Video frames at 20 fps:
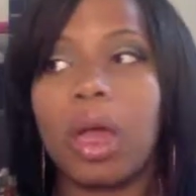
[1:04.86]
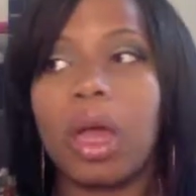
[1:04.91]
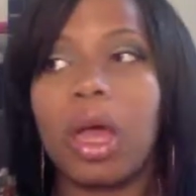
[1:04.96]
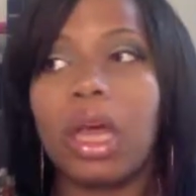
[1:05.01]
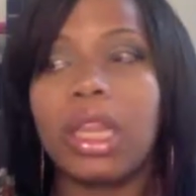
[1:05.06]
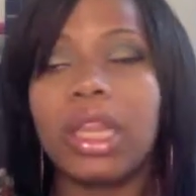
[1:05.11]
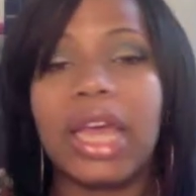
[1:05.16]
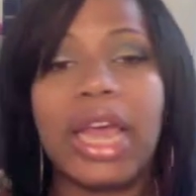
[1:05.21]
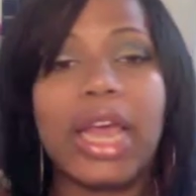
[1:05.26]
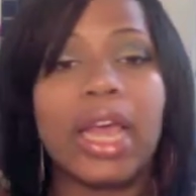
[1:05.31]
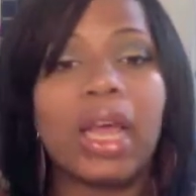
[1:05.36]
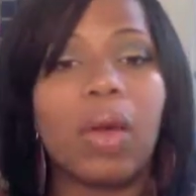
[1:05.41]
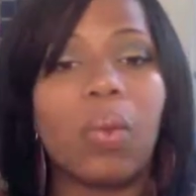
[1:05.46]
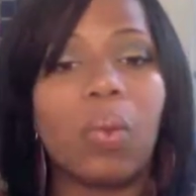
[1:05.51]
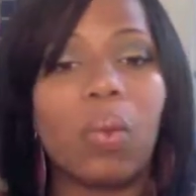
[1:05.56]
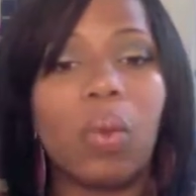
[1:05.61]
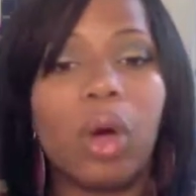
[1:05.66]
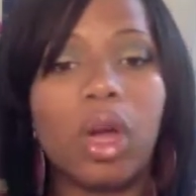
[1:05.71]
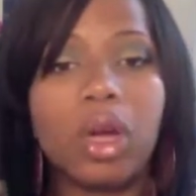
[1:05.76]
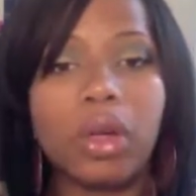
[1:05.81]
like
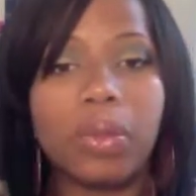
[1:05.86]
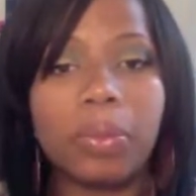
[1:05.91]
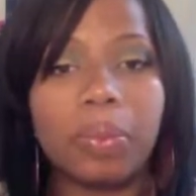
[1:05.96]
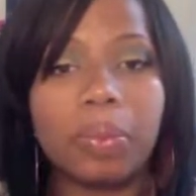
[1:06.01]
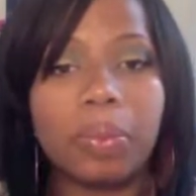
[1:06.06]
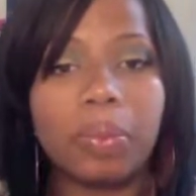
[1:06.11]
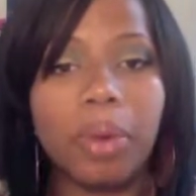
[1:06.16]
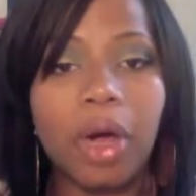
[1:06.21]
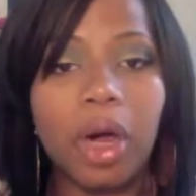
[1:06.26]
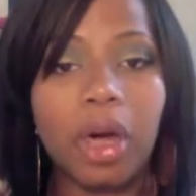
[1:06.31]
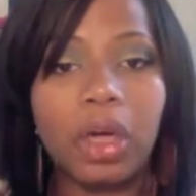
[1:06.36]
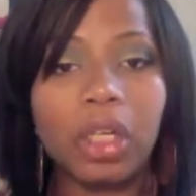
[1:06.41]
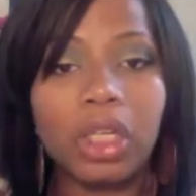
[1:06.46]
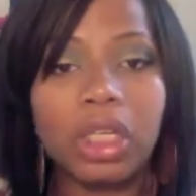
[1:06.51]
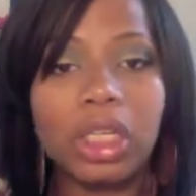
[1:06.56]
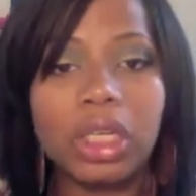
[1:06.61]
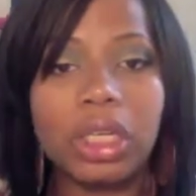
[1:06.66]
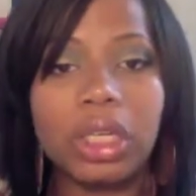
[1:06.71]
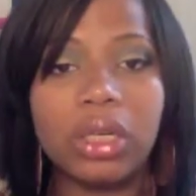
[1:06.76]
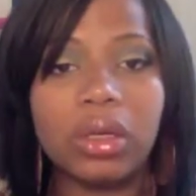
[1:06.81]
one
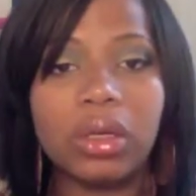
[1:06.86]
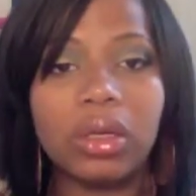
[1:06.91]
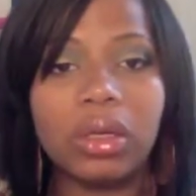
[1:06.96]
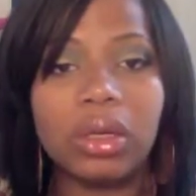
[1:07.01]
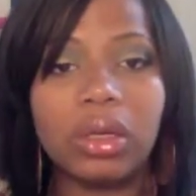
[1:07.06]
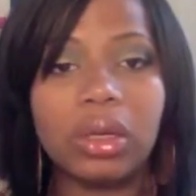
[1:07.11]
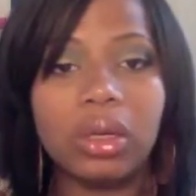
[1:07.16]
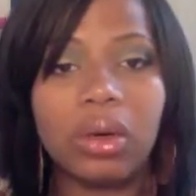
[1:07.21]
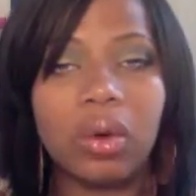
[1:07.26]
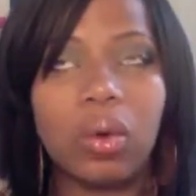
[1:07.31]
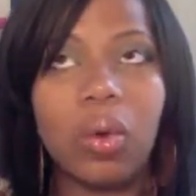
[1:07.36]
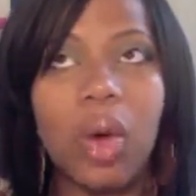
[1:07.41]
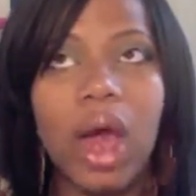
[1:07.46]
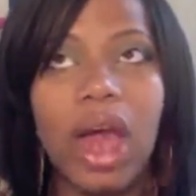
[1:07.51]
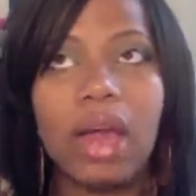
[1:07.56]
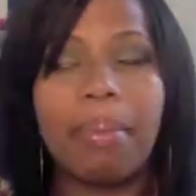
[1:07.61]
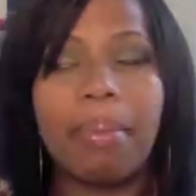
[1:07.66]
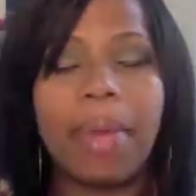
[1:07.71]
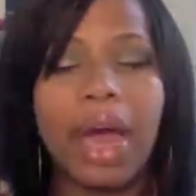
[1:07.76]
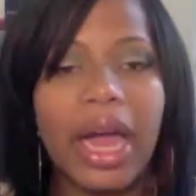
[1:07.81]
person who I
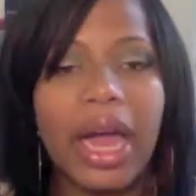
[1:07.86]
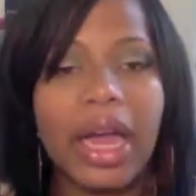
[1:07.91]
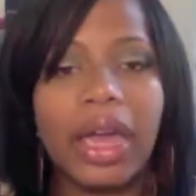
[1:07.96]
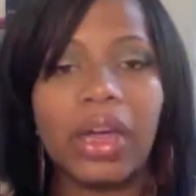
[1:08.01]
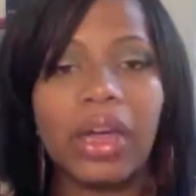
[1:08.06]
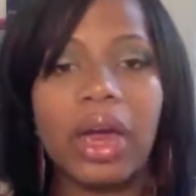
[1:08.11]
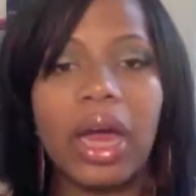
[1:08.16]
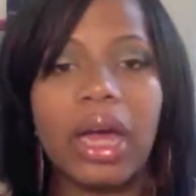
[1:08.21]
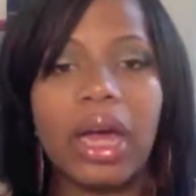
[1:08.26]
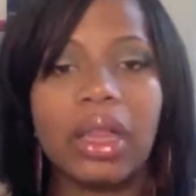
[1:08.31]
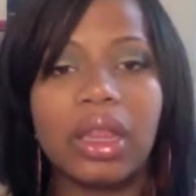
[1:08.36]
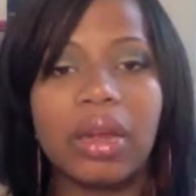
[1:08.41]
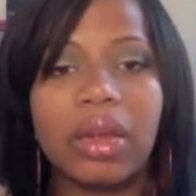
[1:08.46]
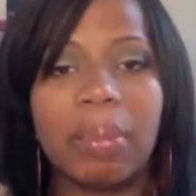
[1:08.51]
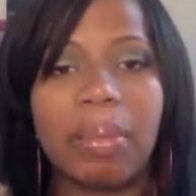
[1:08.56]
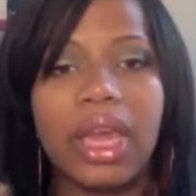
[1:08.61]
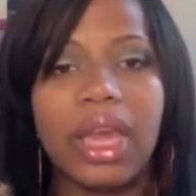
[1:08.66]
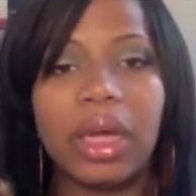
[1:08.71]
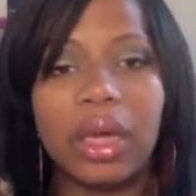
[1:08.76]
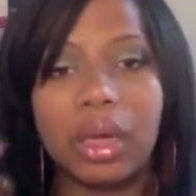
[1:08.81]
admire how their
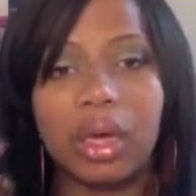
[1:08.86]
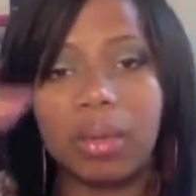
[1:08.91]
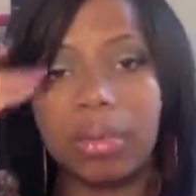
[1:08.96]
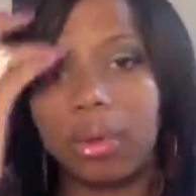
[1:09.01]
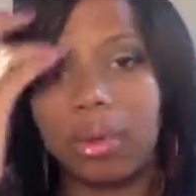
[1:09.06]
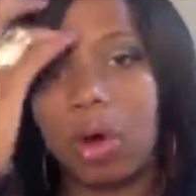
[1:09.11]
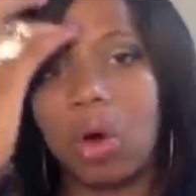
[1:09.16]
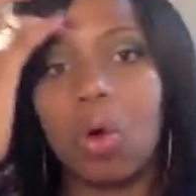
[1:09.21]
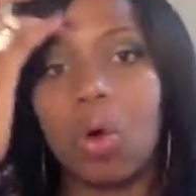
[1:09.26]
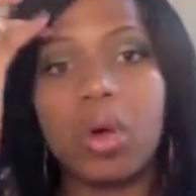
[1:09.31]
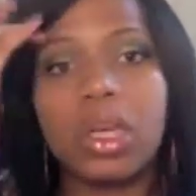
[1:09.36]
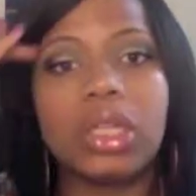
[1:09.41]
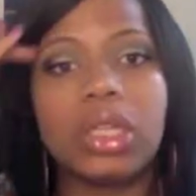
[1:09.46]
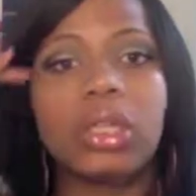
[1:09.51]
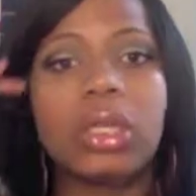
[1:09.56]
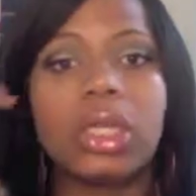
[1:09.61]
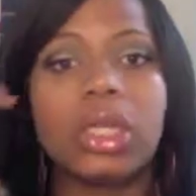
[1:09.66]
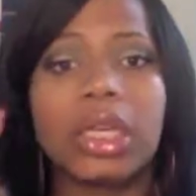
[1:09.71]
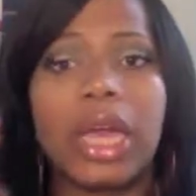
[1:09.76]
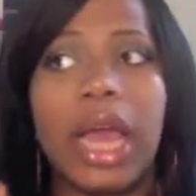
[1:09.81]
makeup always
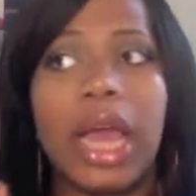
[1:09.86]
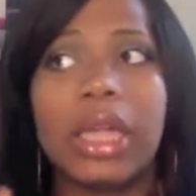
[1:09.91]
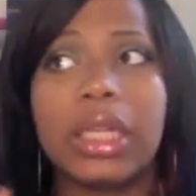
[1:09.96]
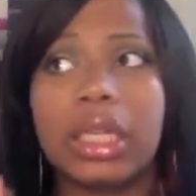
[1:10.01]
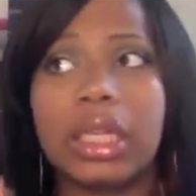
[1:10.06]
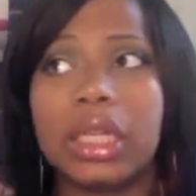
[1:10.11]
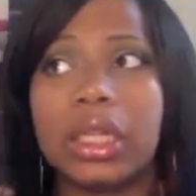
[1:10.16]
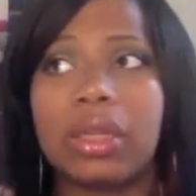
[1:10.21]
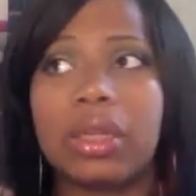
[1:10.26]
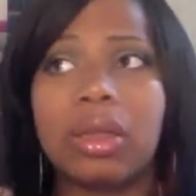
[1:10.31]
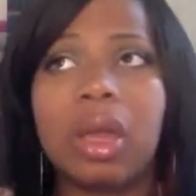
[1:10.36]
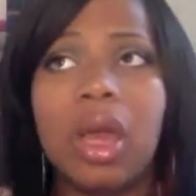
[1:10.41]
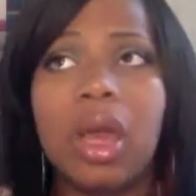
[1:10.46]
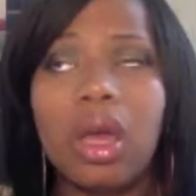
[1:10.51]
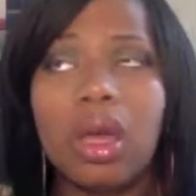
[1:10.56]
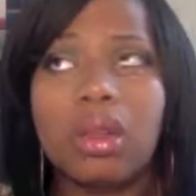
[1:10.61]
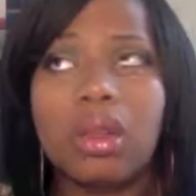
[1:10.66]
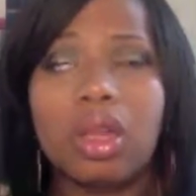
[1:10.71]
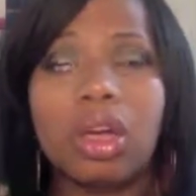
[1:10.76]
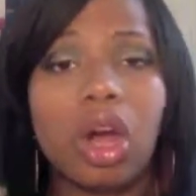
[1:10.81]
looks nice is
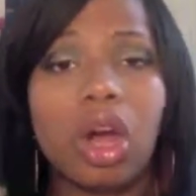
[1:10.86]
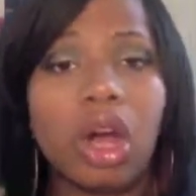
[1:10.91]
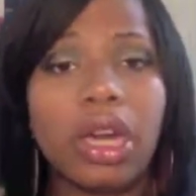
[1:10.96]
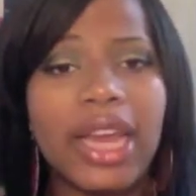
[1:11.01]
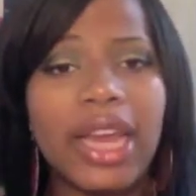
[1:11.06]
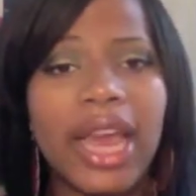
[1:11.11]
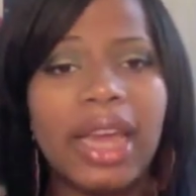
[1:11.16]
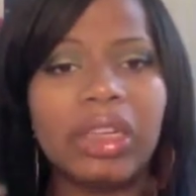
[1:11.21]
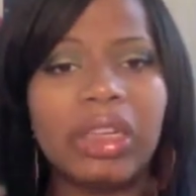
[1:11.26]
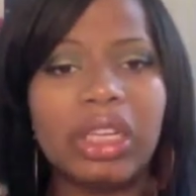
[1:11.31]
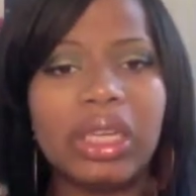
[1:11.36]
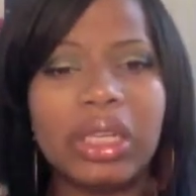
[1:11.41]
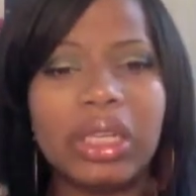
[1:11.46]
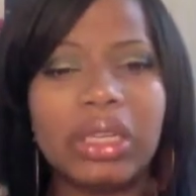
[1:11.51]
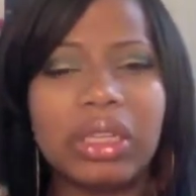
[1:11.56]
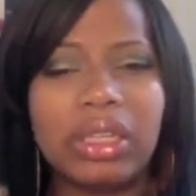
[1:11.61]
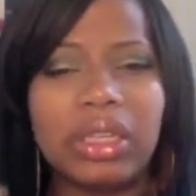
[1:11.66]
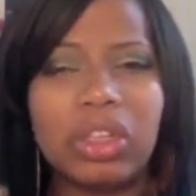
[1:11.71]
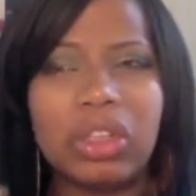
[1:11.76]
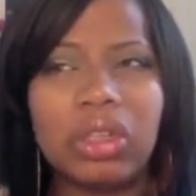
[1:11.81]
the Kardashian
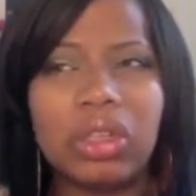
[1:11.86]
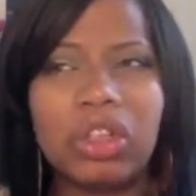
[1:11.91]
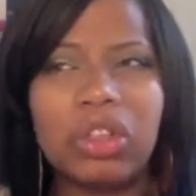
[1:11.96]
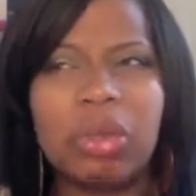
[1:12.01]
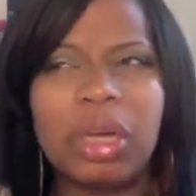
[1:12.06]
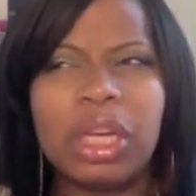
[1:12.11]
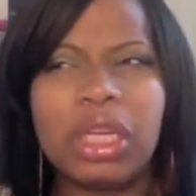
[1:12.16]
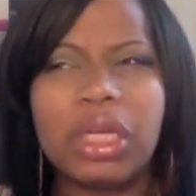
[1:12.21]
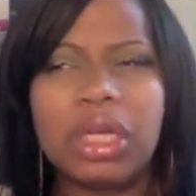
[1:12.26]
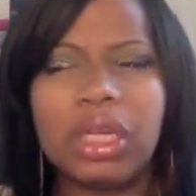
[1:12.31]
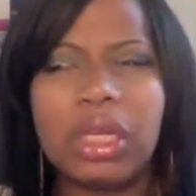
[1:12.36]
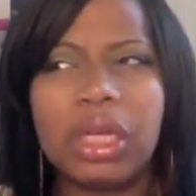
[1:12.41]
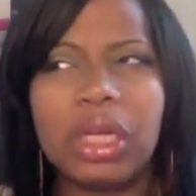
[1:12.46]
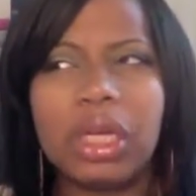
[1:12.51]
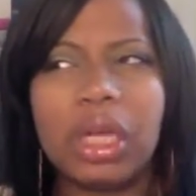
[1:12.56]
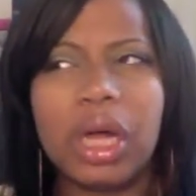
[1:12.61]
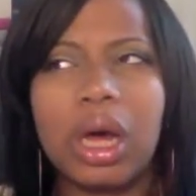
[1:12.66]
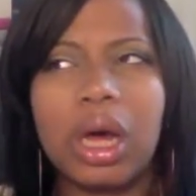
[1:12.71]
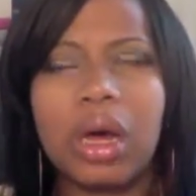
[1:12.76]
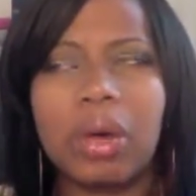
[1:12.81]
sisters,
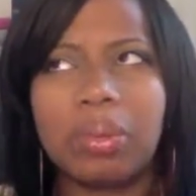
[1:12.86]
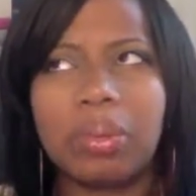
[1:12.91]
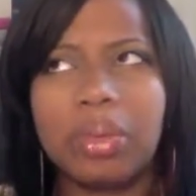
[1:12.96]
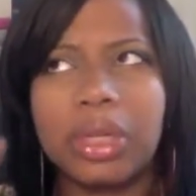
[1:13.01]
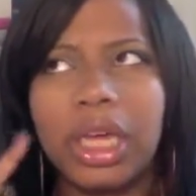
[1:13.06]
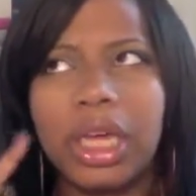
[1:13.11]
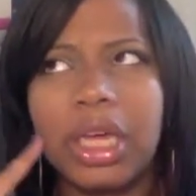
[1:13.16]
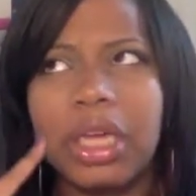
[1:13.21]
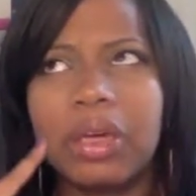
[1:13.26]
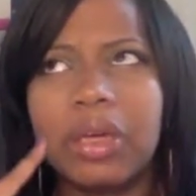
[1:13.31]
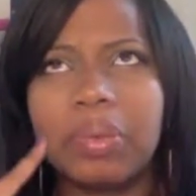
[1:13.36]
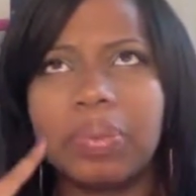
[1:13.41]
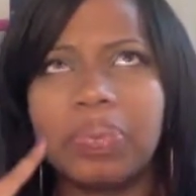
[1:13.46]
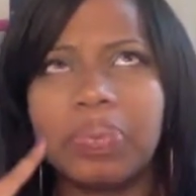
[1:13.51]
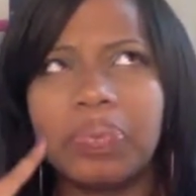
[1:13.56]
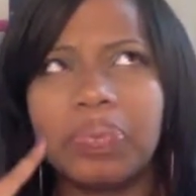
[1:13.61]
especially Kim